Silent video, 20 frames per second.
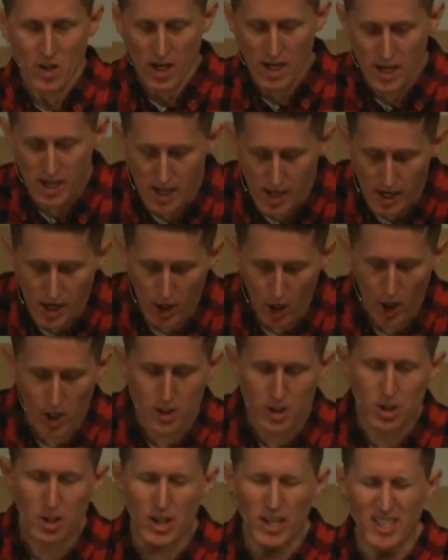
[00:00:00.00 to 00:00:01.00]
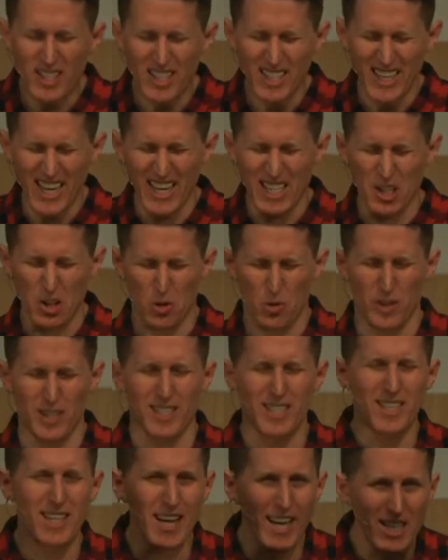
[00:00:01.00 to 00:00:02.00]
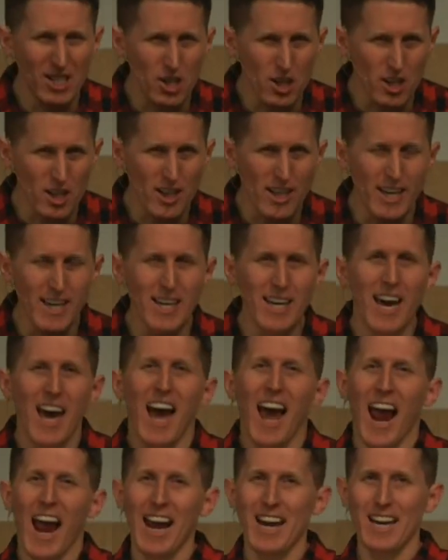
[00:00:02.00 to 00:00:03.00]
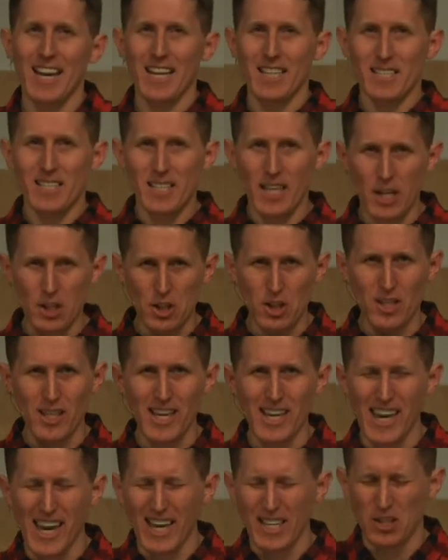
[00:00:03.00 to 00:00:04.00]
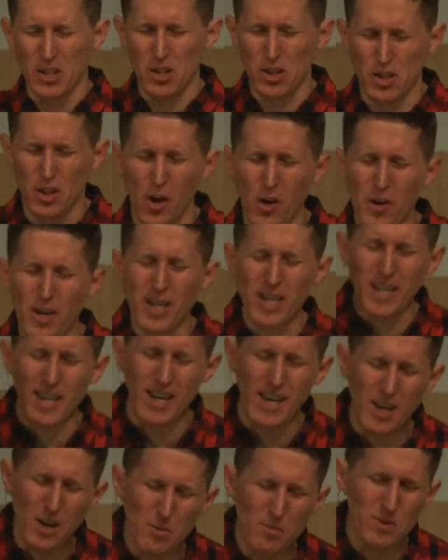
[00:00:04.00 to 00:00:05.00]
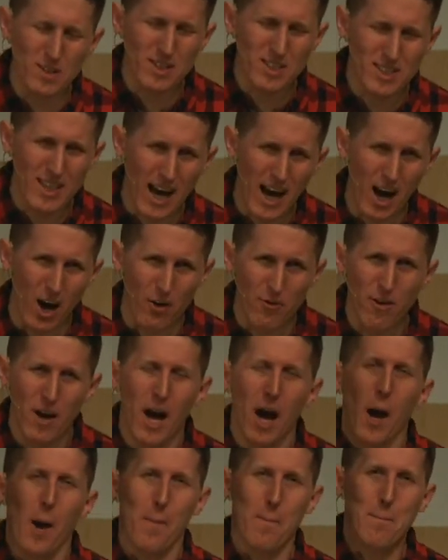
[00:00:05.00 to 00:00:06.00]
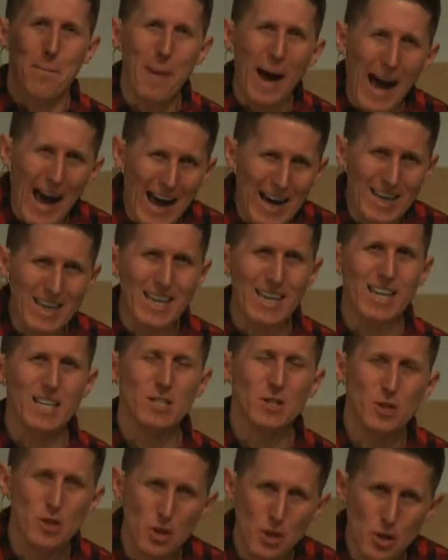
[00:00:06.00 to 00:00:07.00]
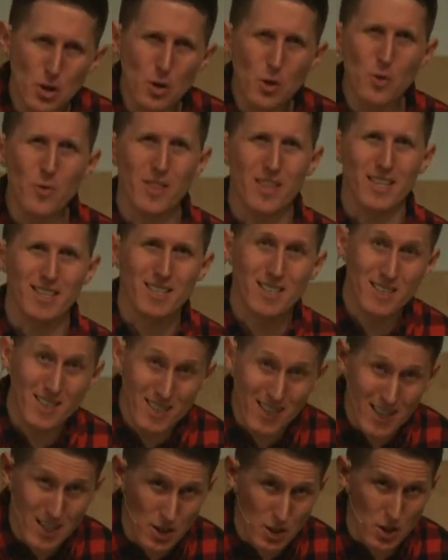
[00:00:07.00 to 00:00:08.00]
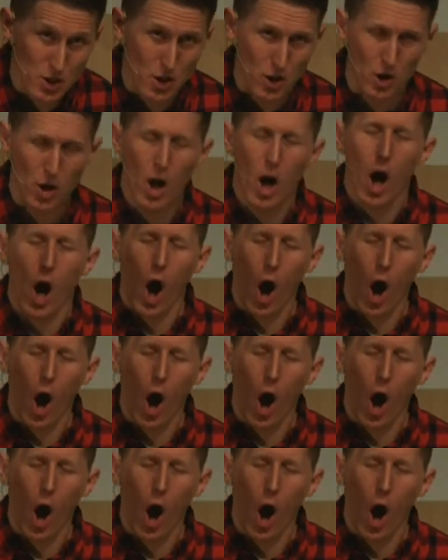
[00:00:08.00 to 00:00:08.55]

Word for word: Here, Jesus is strategically and intentionally inserting himself back into the center